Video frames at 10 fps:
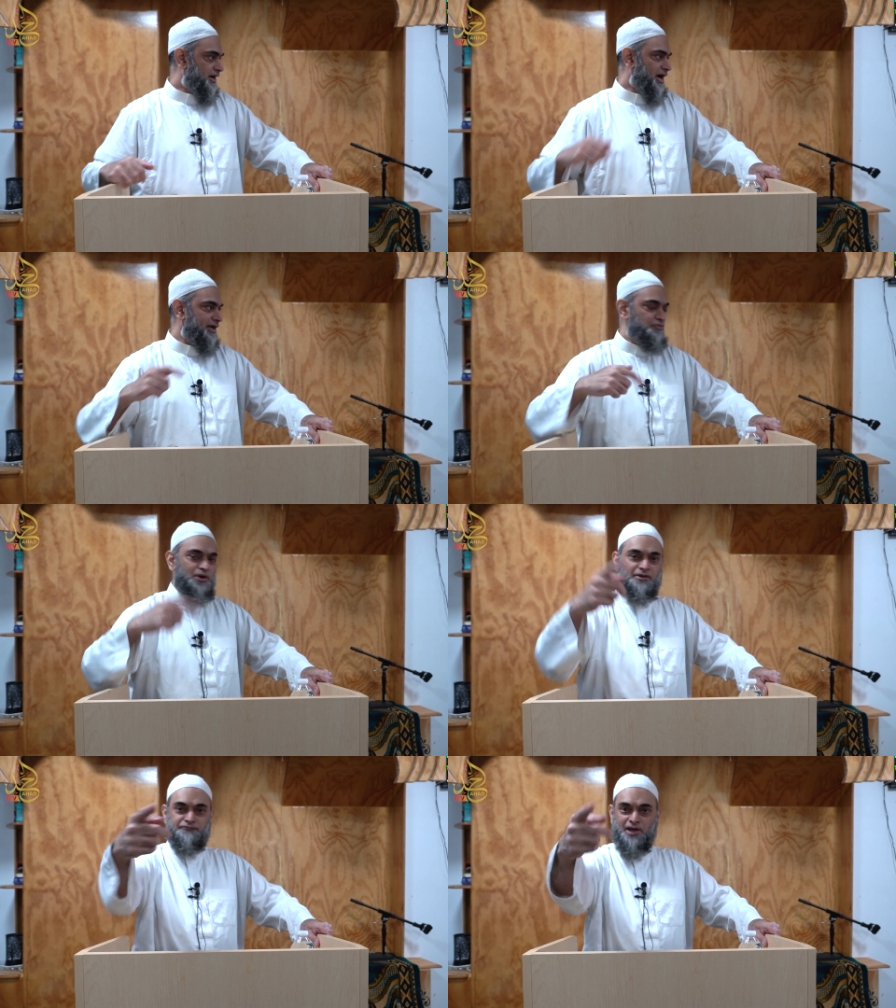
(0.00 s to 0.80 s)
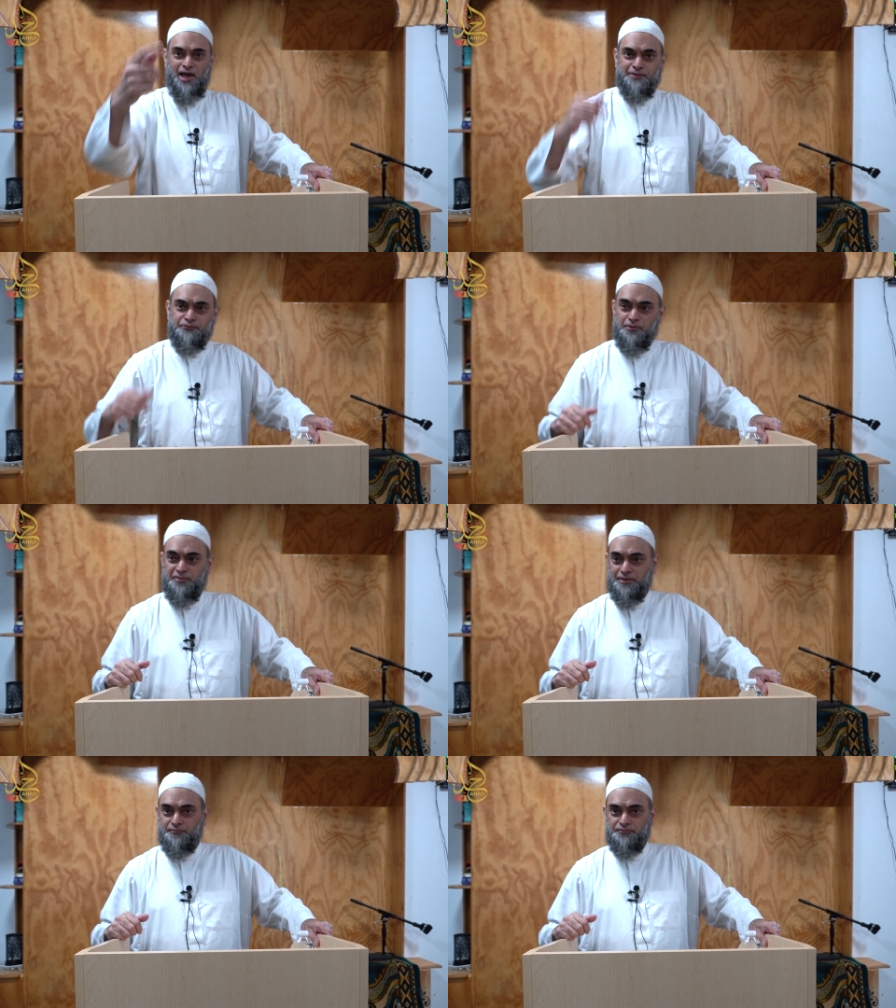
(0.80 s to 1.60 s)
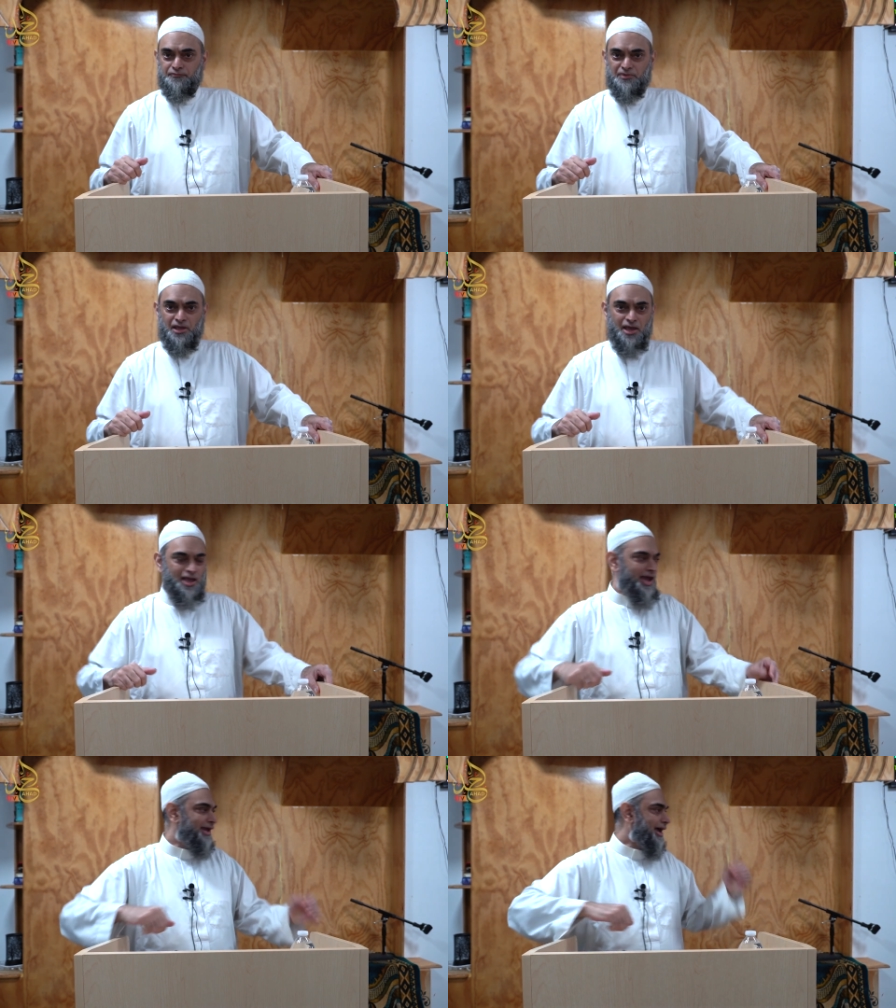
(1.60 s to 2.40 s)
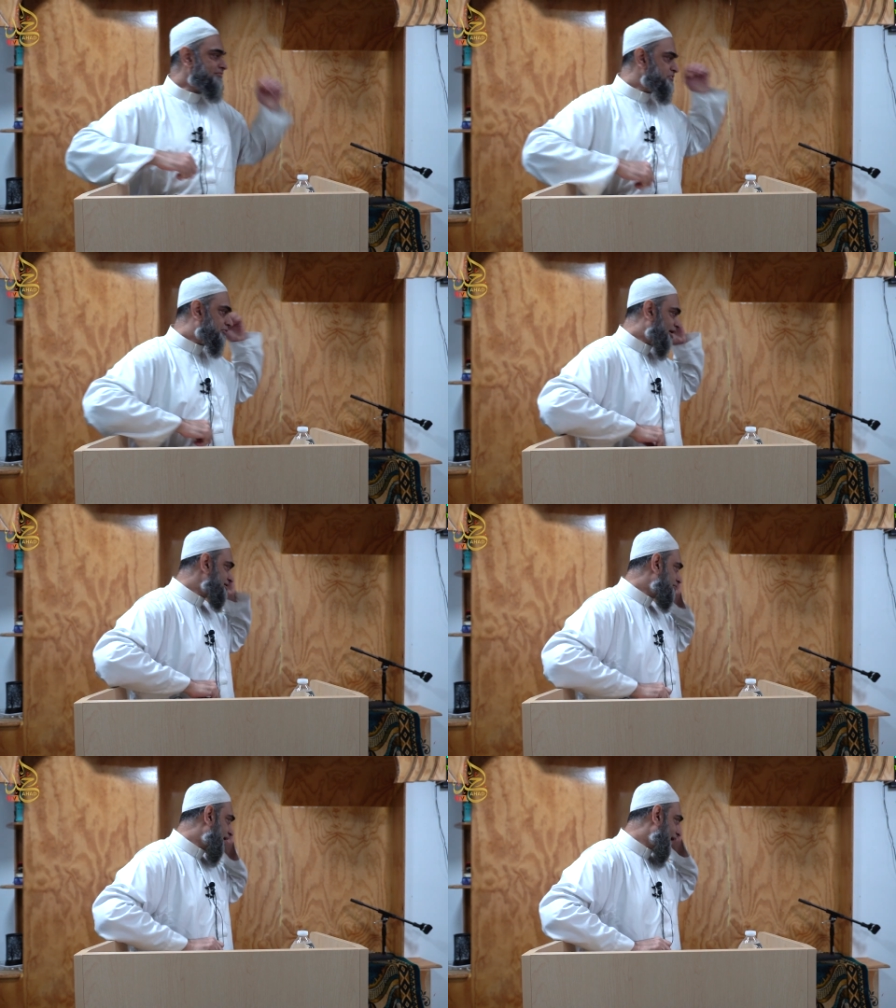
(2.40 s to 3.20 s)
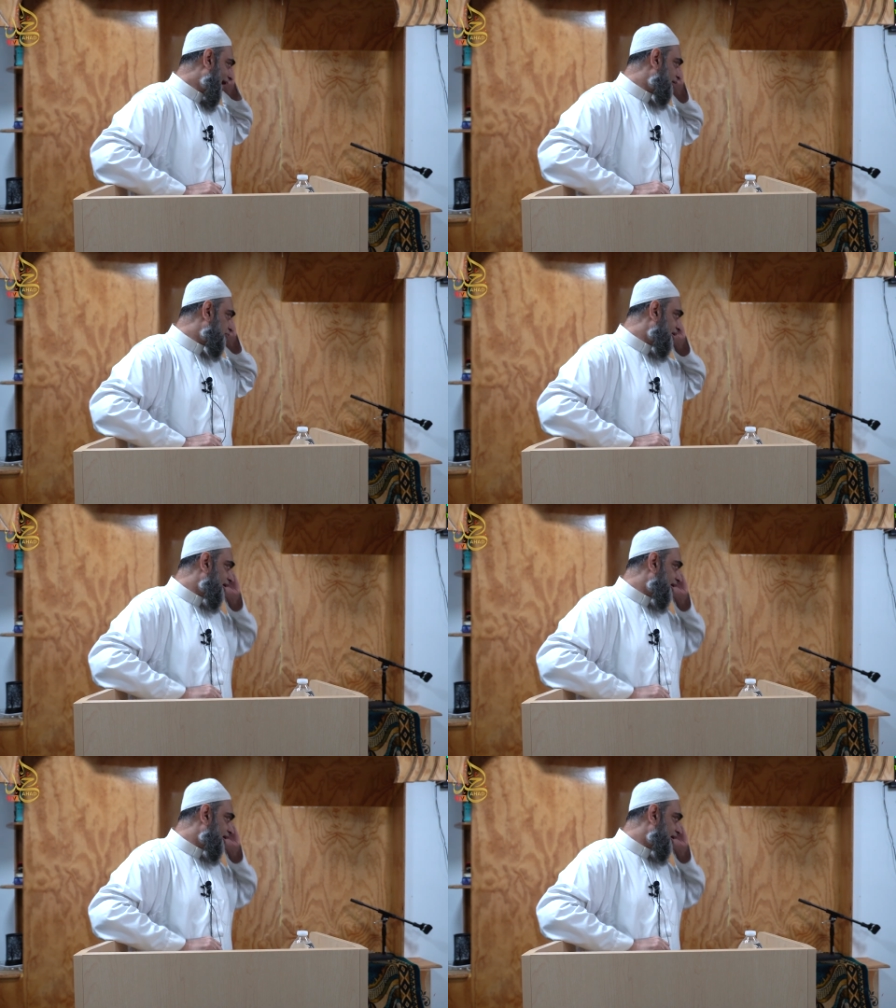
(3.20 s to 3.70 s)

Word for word: I want help from him. And I'm scratching my head over